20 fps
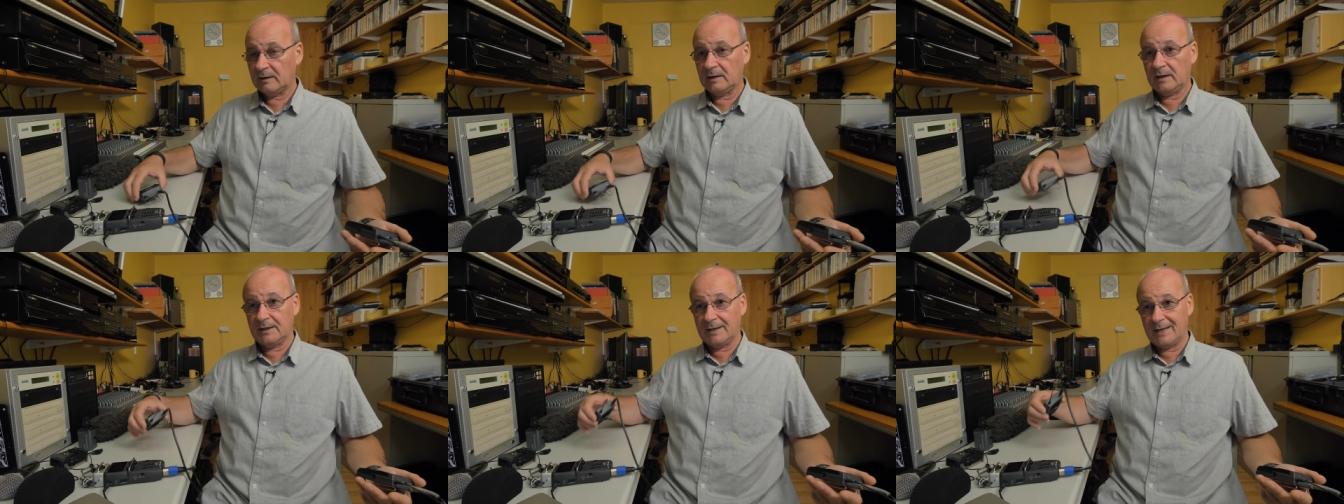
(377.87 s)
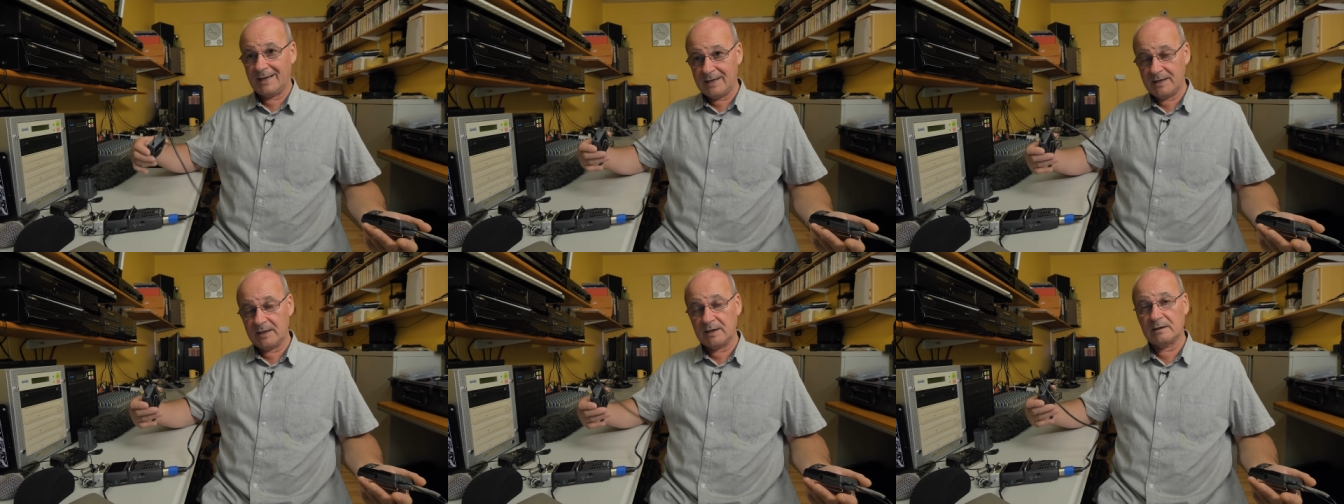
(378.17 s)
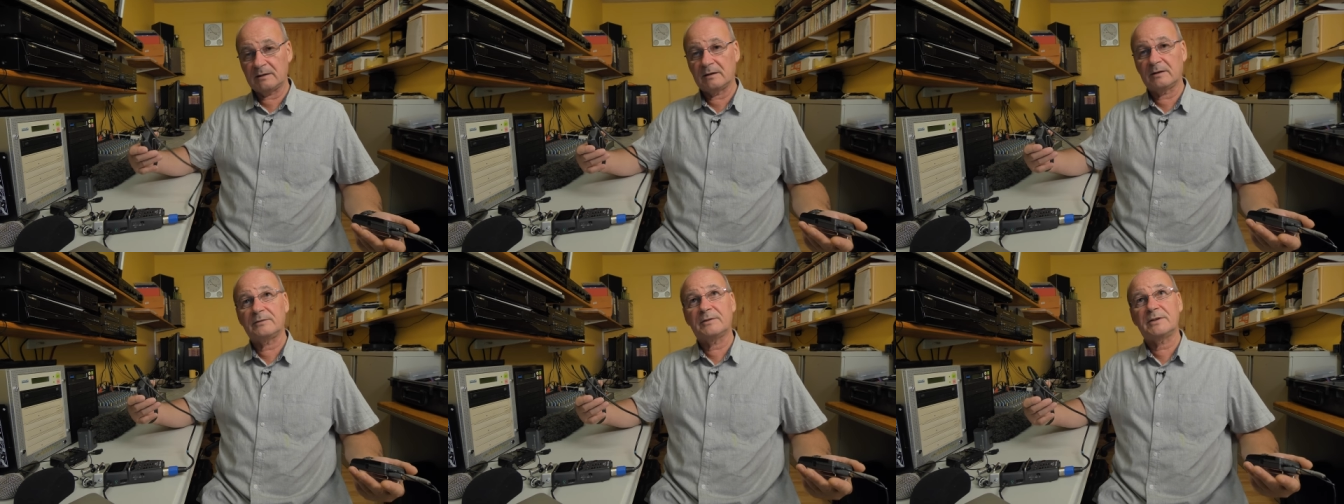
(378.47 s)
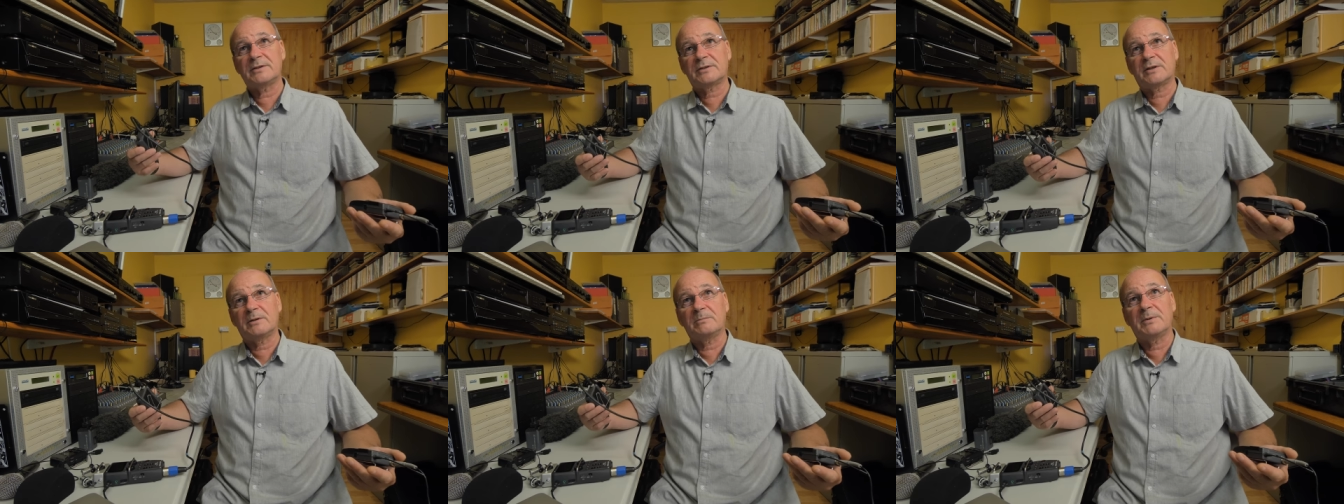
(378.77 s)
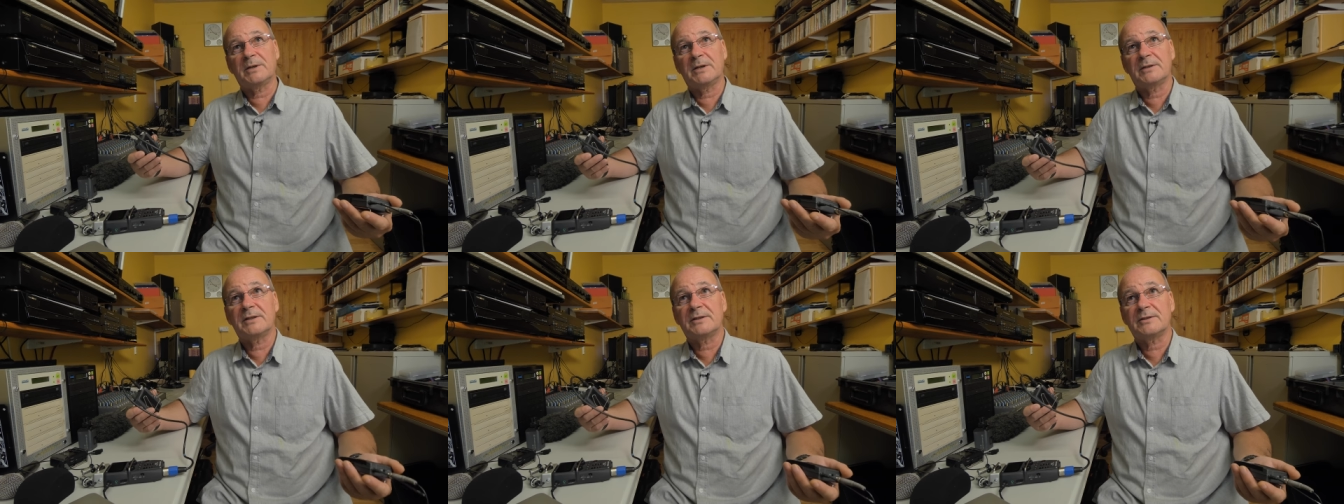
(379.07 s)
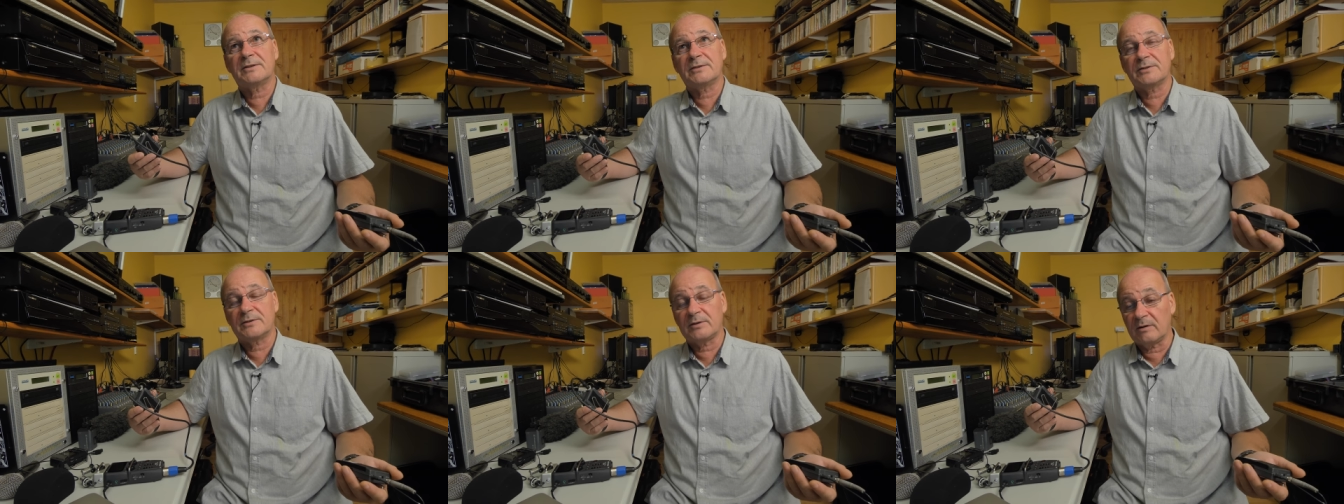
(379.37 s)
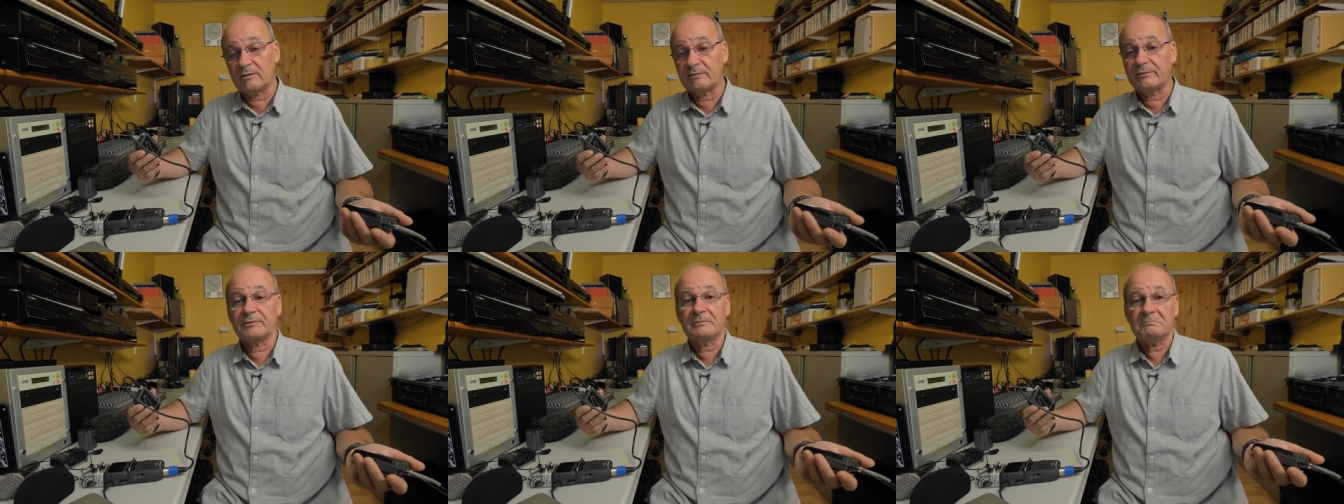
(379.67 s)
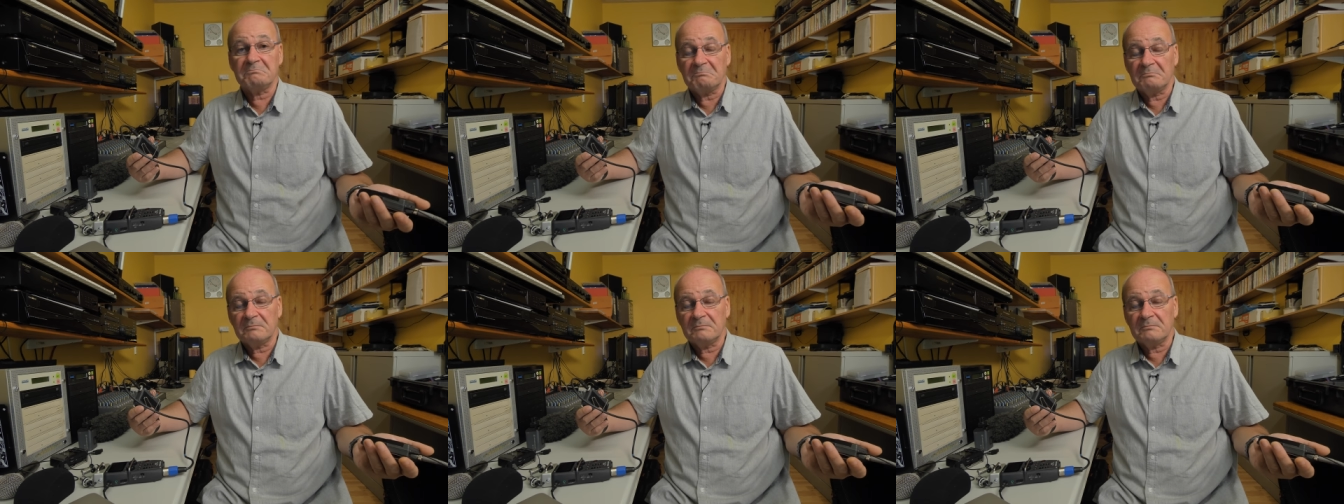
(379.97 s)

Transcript: and here, and this can be a distance of,